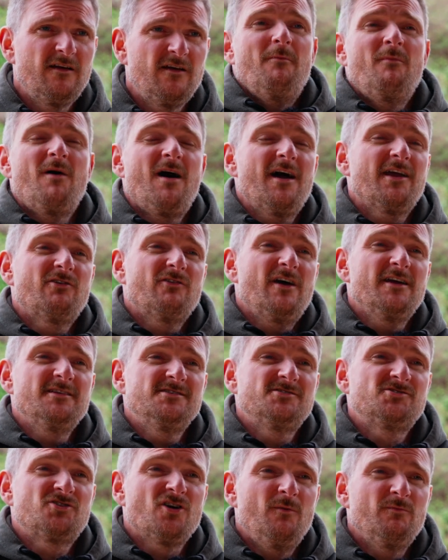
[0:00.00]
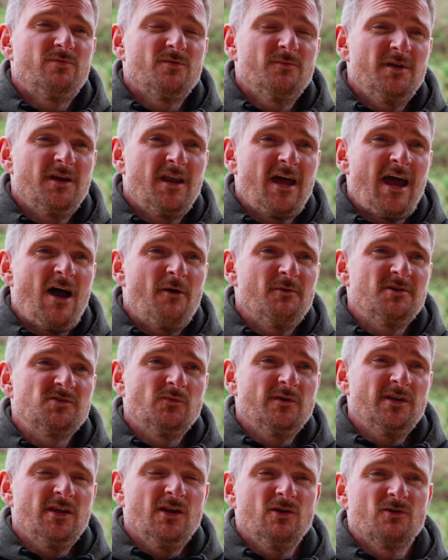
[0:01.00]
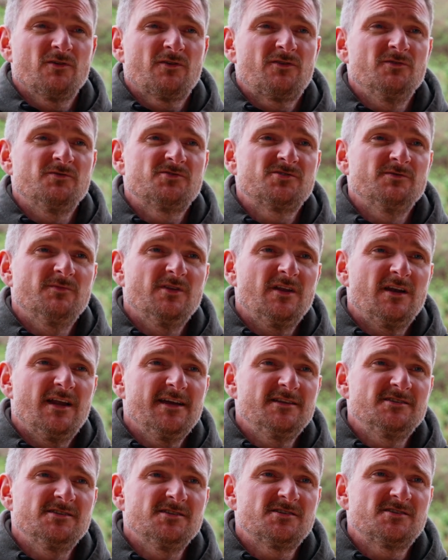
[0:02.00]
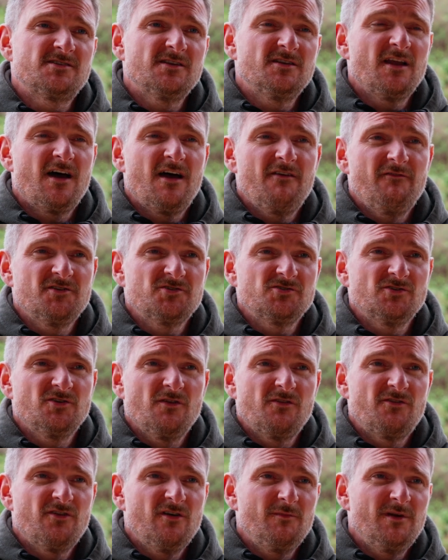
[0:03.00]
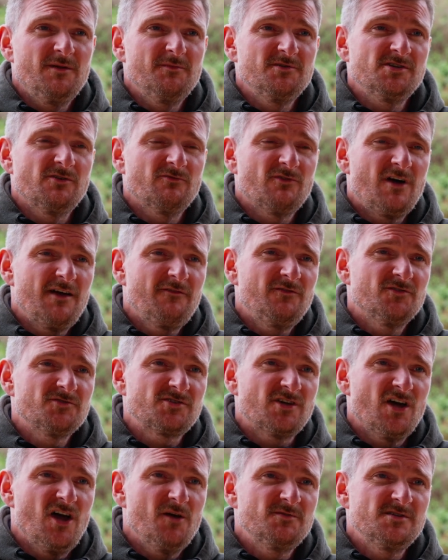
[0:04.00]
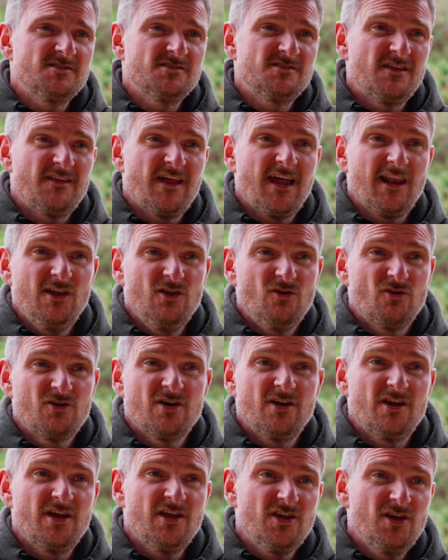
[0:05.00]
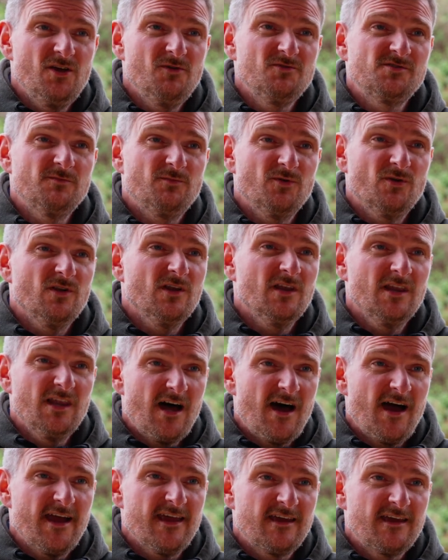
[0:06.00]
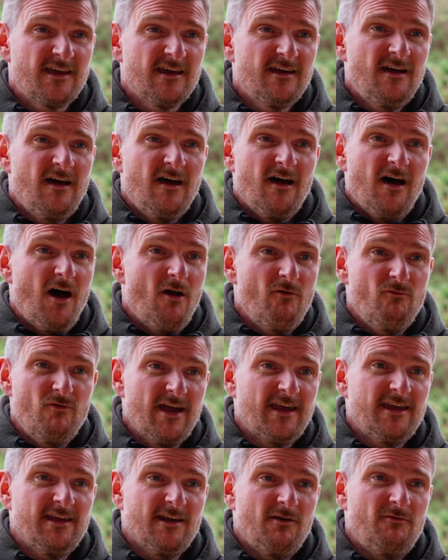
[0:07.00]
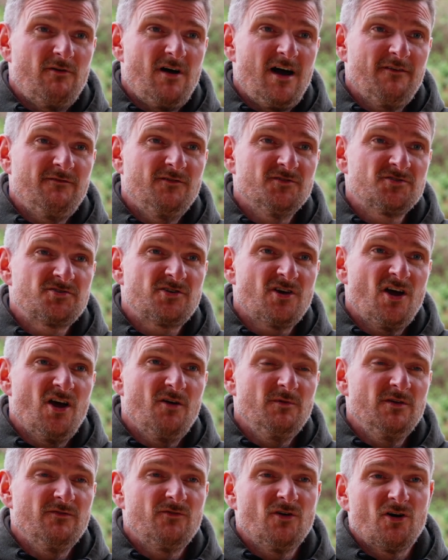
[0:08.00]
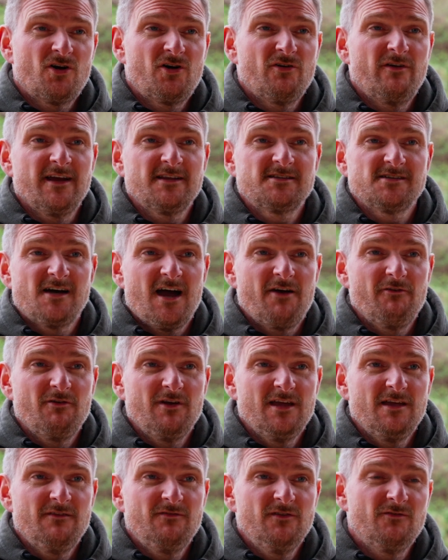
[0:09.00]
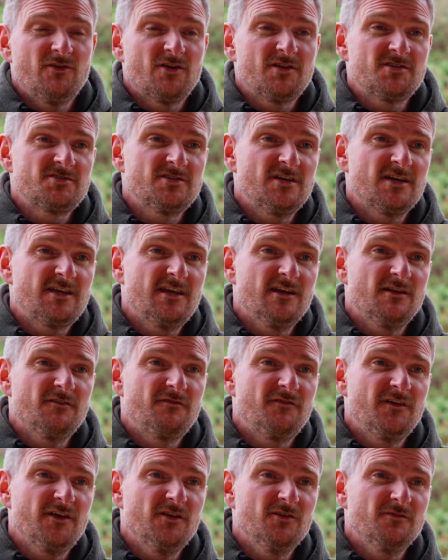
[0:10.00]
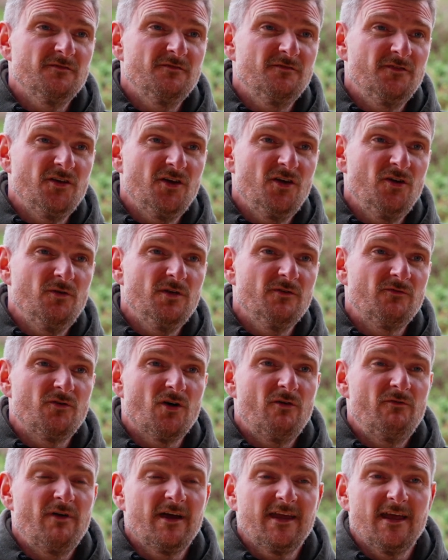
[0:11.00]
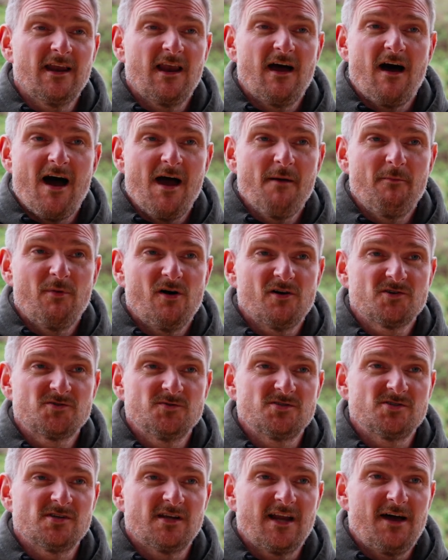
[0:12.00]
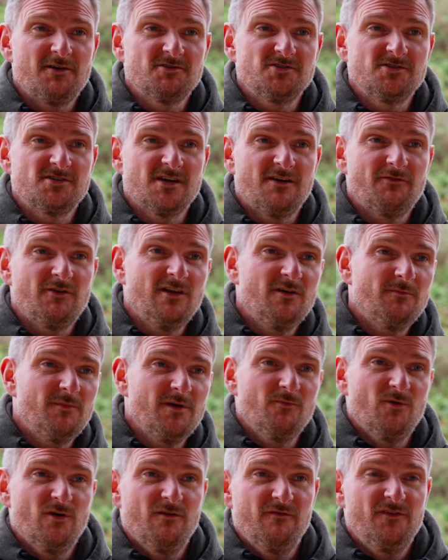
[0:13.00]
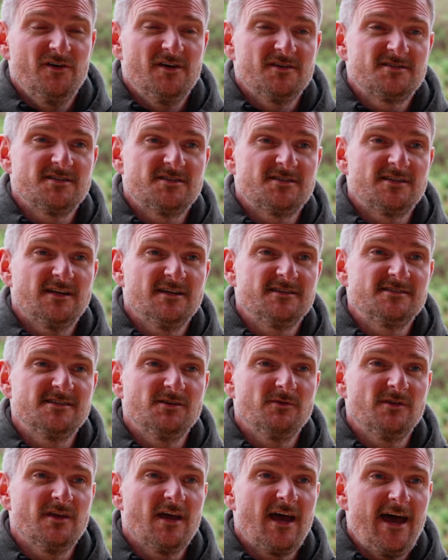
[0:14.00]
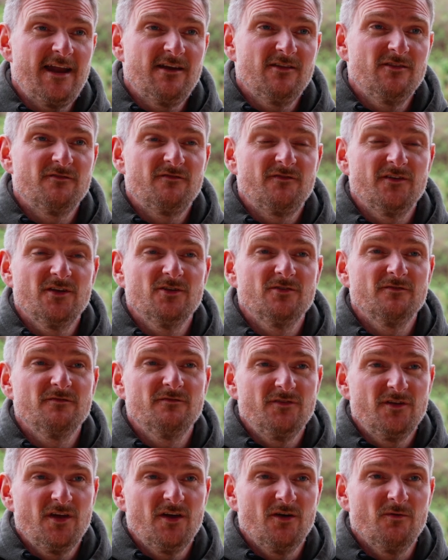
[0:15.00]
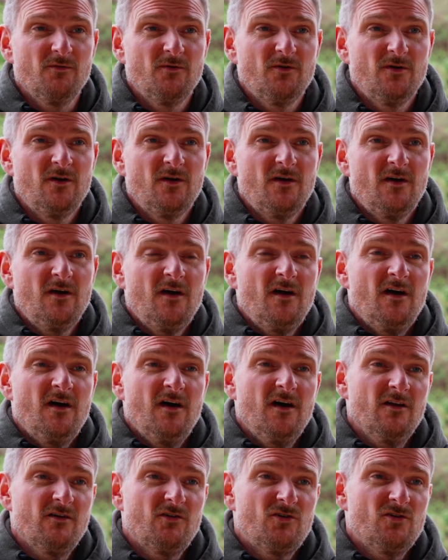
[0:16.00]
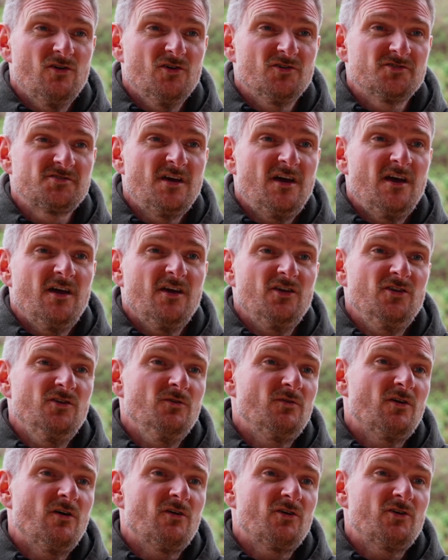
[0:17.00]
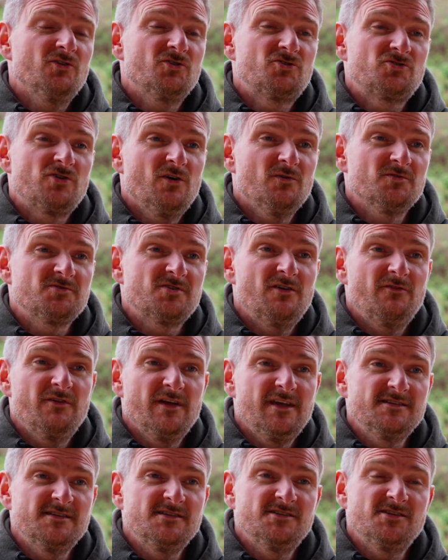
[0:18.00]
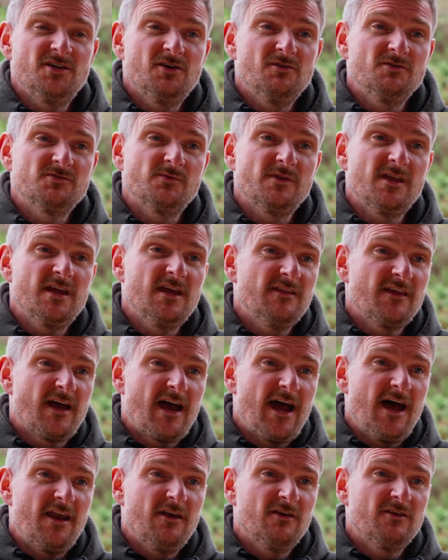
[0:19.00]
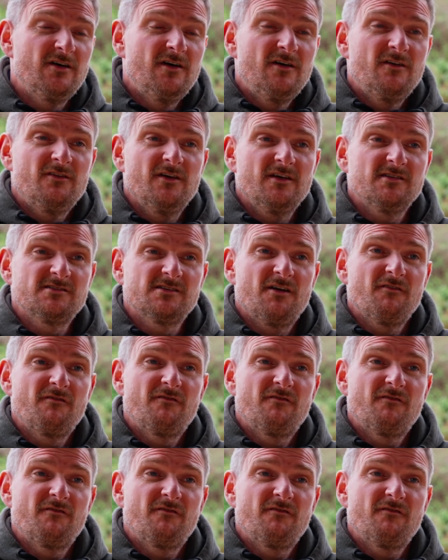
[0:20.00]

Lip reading: My greatest compliment now is when you look through some of the latest night vision and thermal imaging rifle scopes is that they look and are usable like a regular rifle scope. You've got correct eye relief, you've got a circular field of view, you've got a regular eye box which allows you to have a little bit more versatility with your head in the field of view. And of course, you've got controls that are easy to use with either hand. Things like